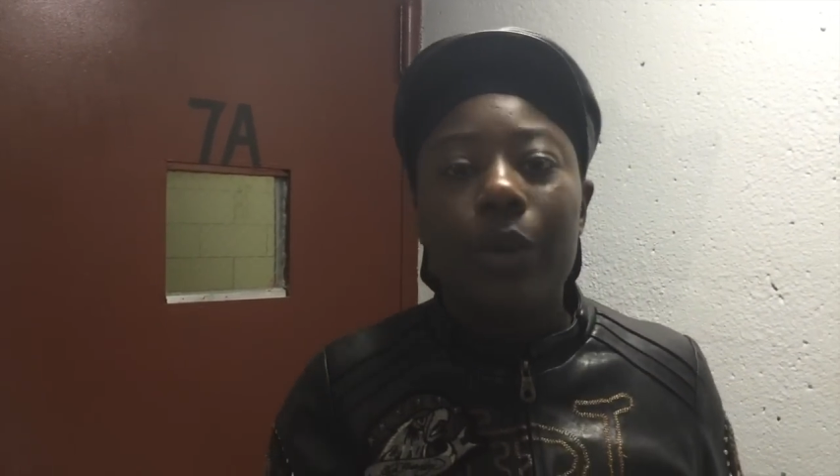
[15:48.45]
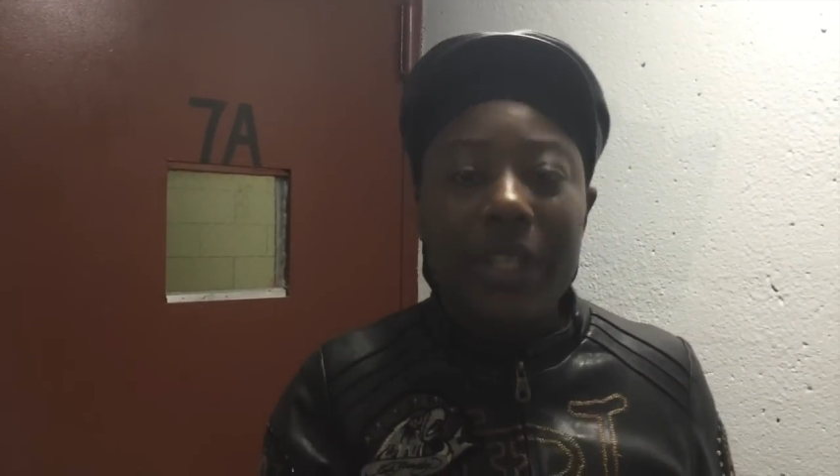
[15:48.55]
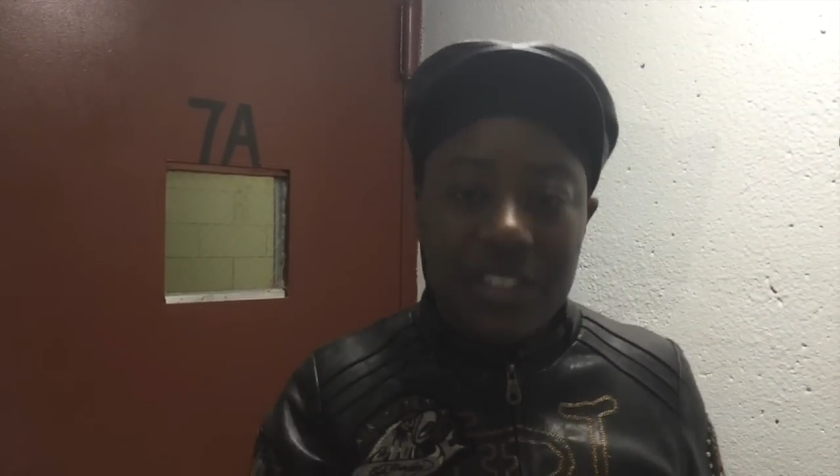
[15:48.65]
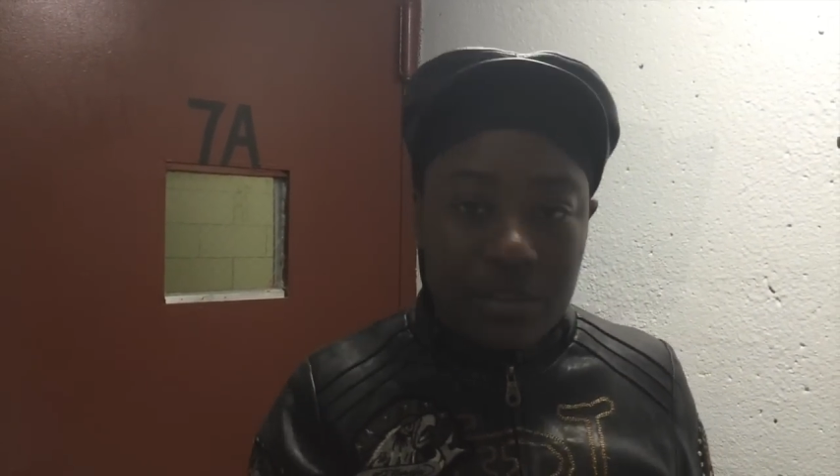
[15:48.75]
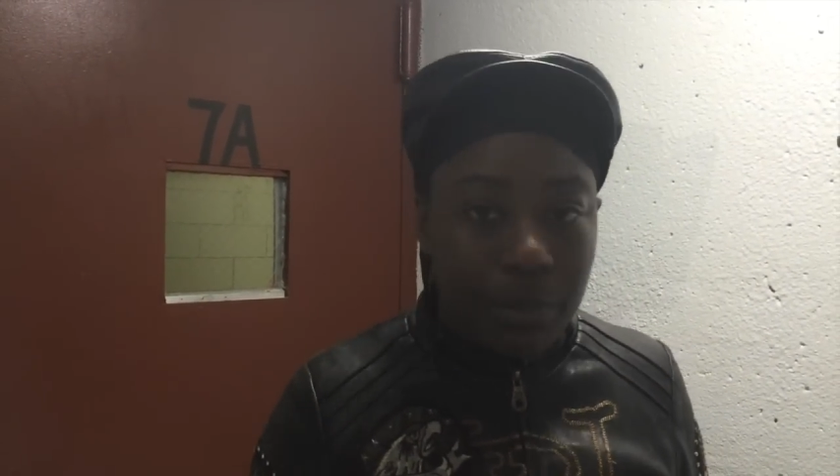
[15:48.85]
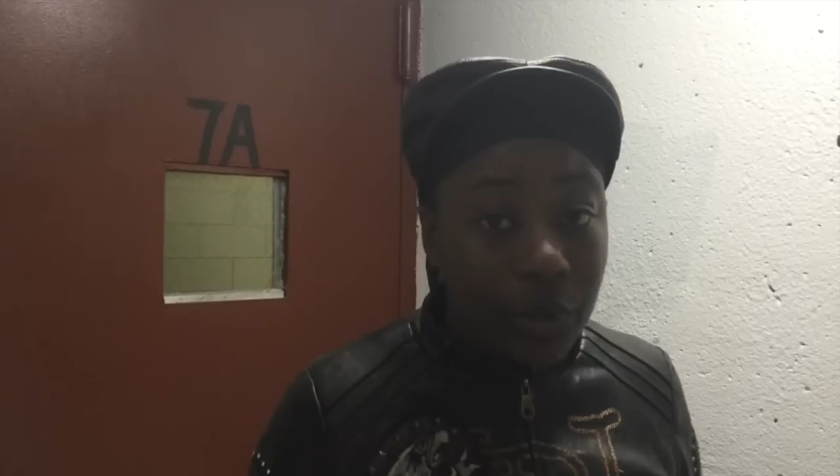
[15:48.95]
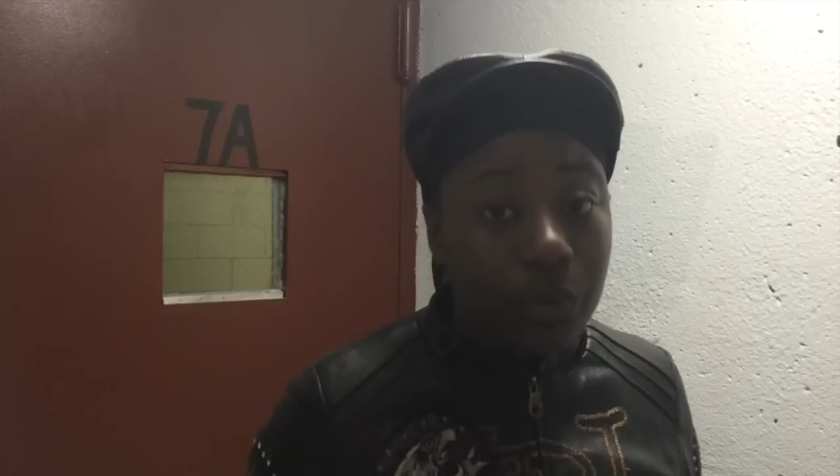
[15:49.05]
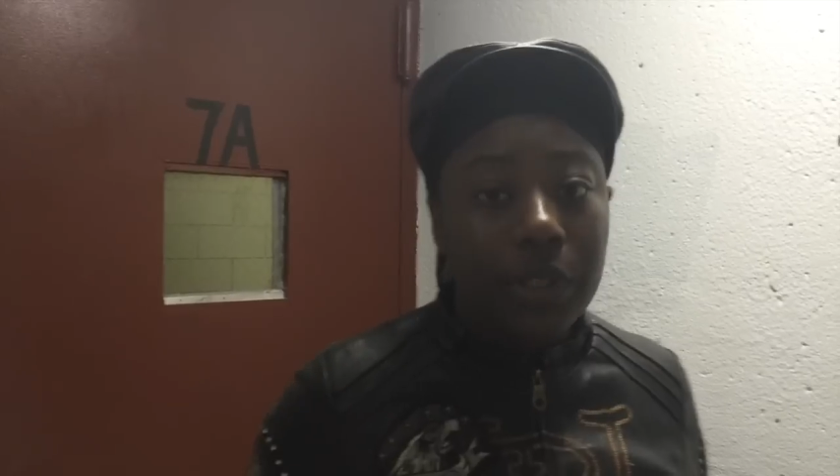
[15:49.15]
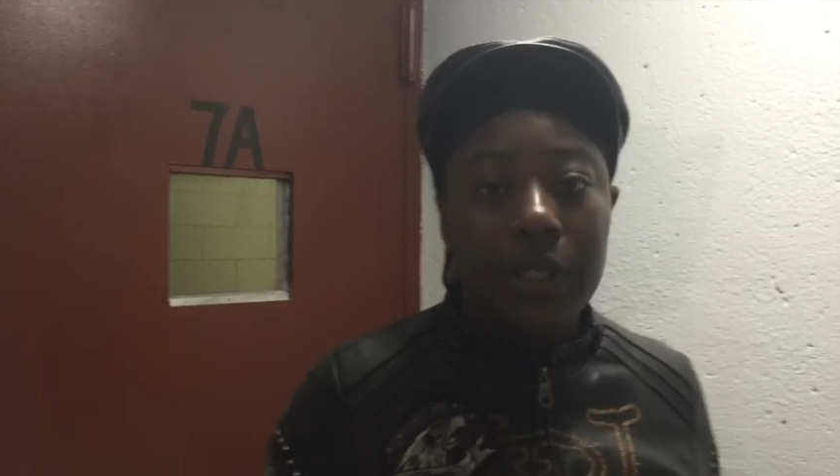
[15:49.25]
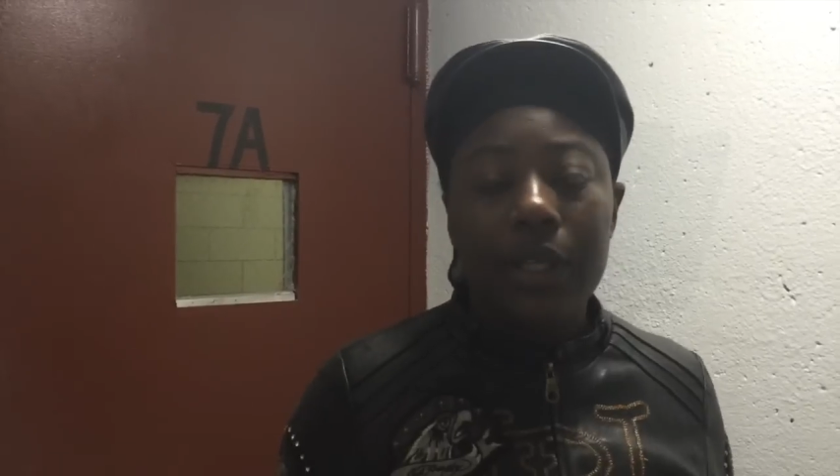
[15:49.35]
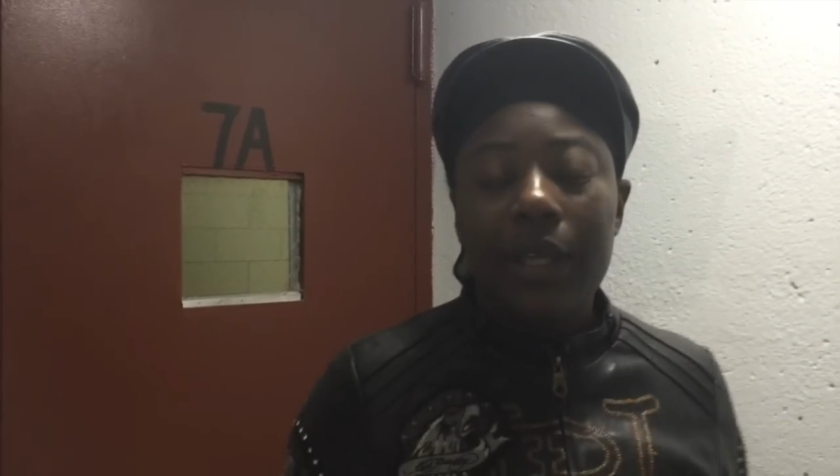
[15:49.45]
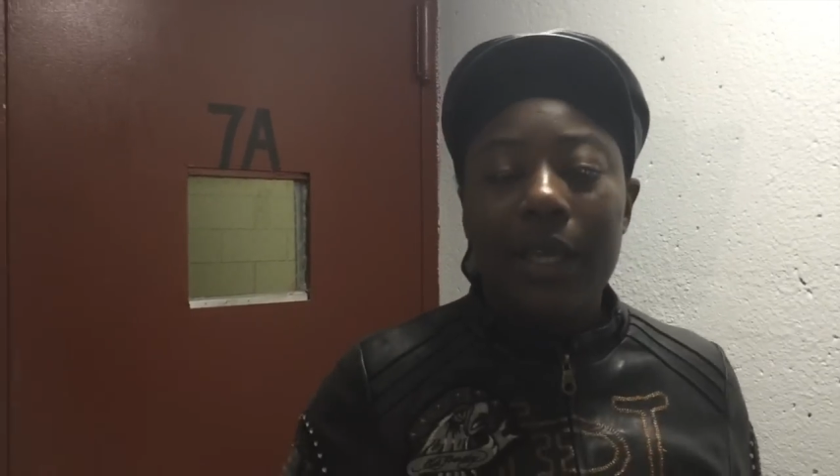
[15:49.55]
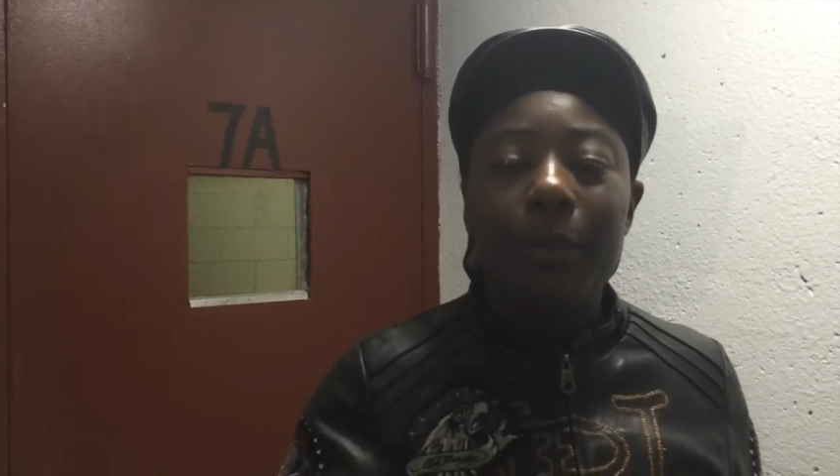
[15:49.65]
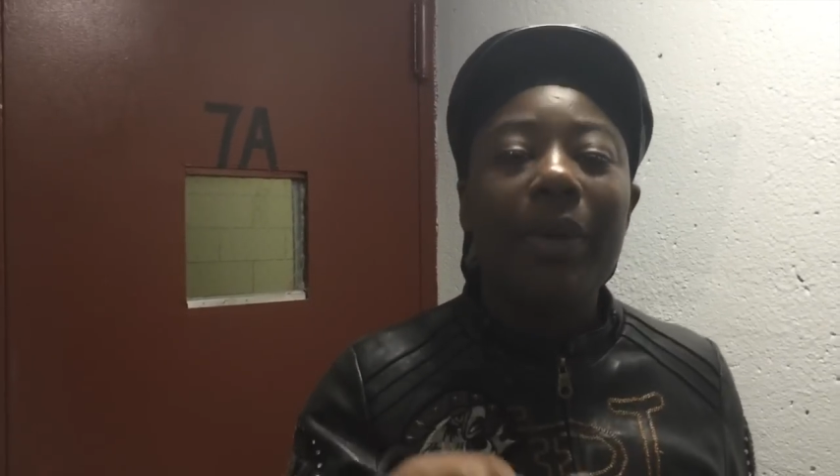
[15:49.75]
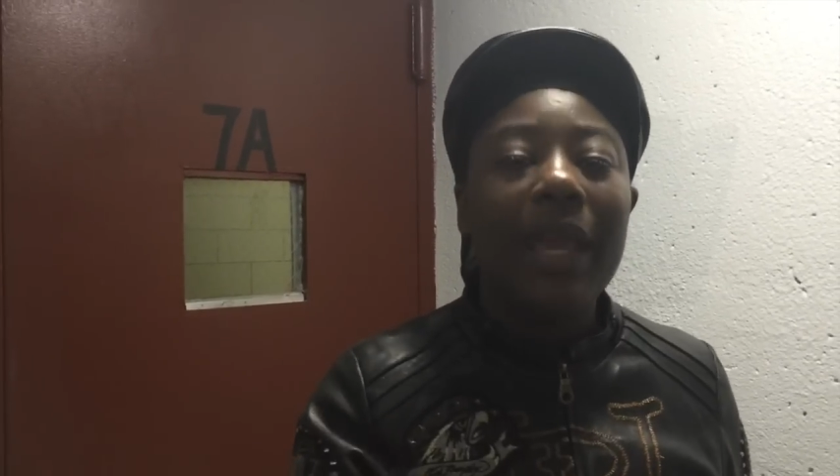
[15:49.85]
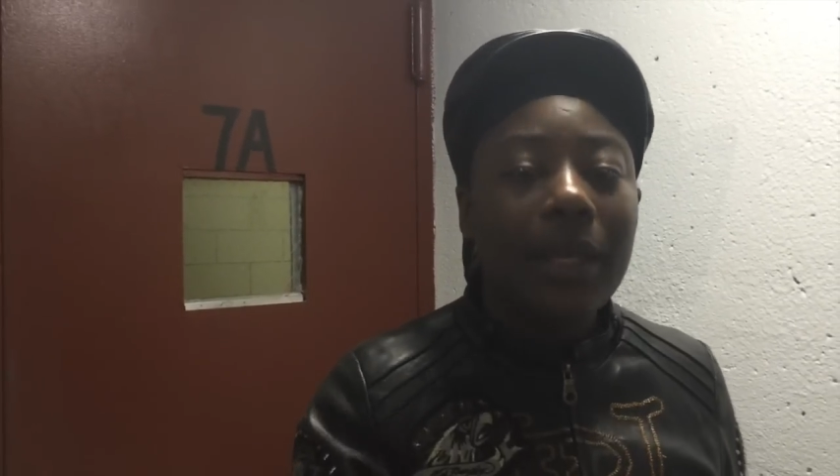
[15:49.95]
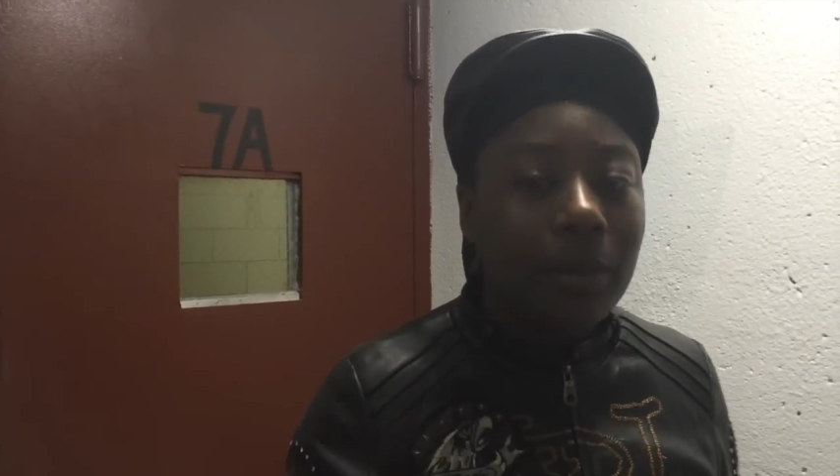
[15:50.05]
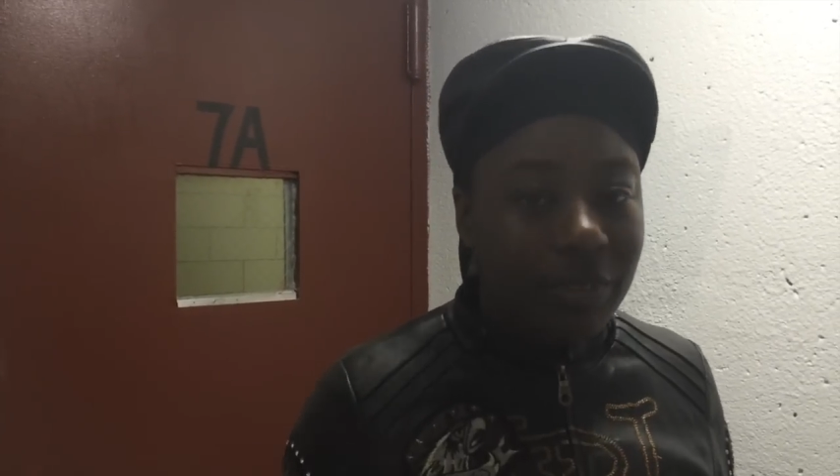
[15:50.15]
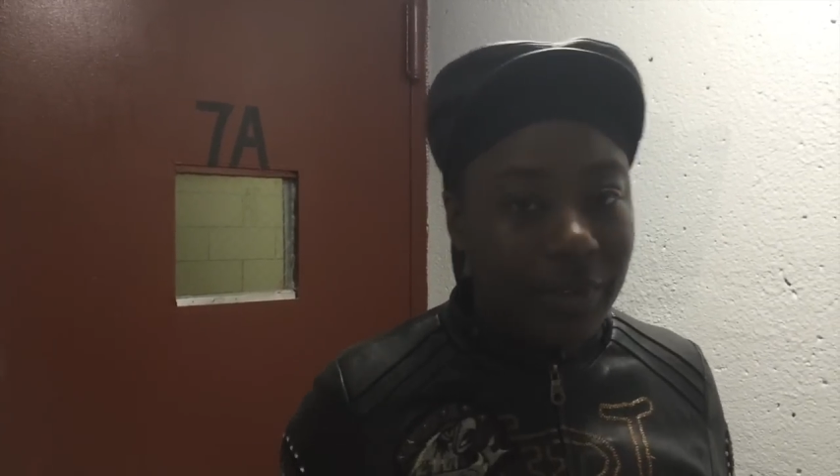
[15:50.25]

in each building, and pay them for